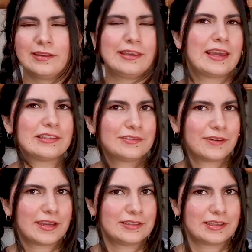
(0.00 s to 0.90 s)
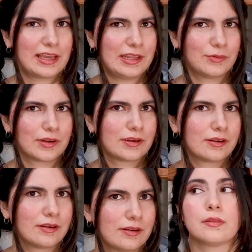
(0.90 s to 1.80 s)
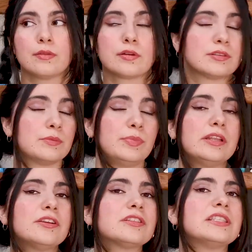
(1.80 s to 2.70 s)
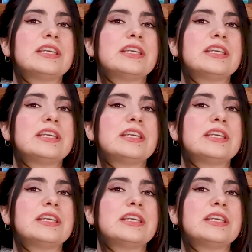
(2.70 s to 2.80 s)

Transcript: he can't find it anywhere. There is a billiard